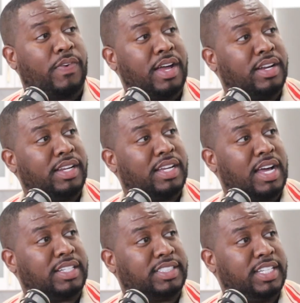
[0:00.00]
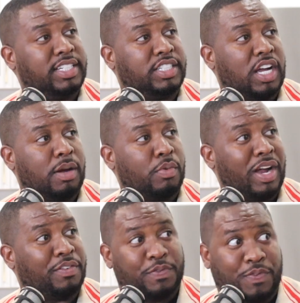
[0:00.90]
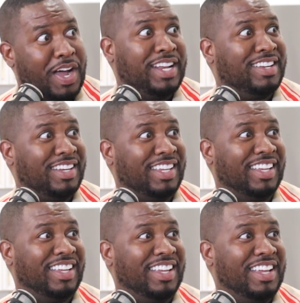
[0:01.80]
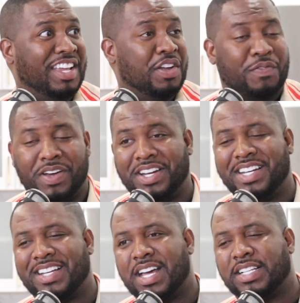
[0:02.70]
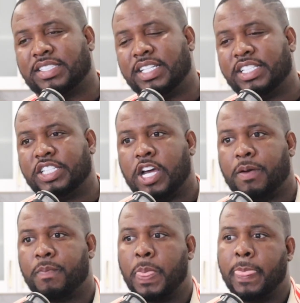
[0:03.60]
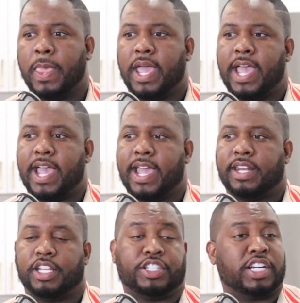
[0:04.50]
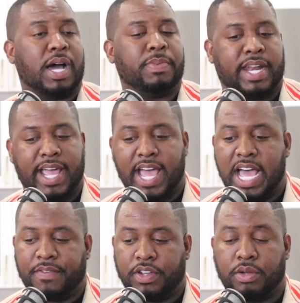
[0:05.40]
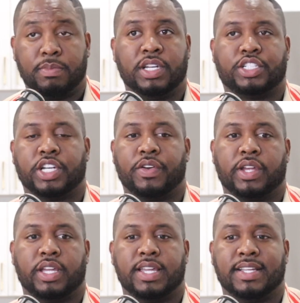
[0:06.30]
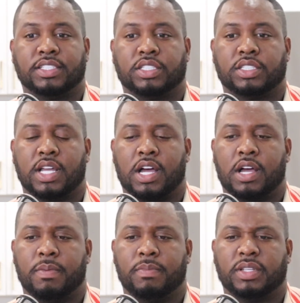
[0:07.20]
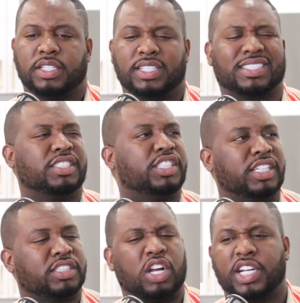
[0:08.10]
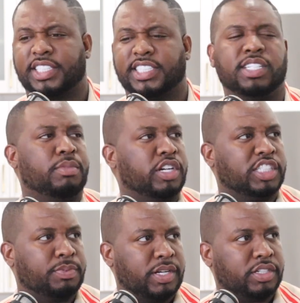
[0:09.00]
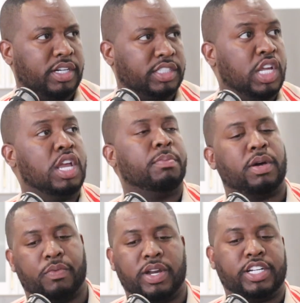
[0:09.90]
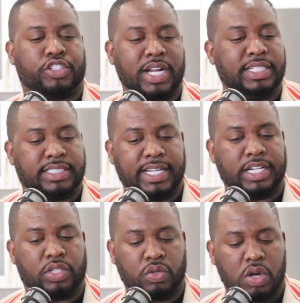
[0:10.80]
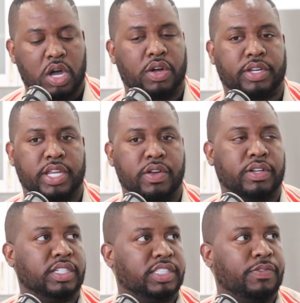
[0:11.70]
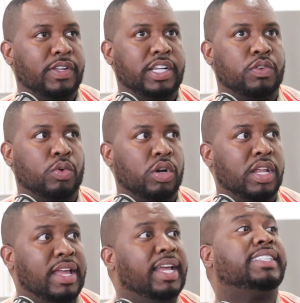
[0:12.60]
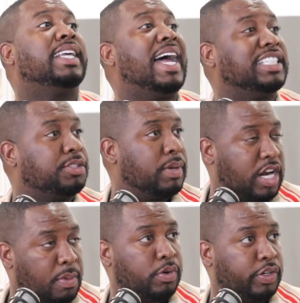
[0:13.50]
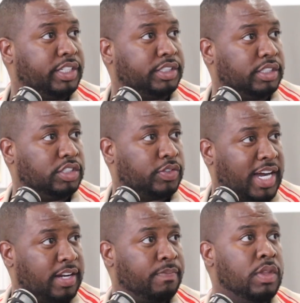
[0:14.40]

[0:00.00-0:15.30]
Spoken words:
finally got a city job, right? Finally got a city job. And the job that I have in the military is, it's called a CBRN specialist. But what it translates to out here in the civilian world is hazmat operations, right?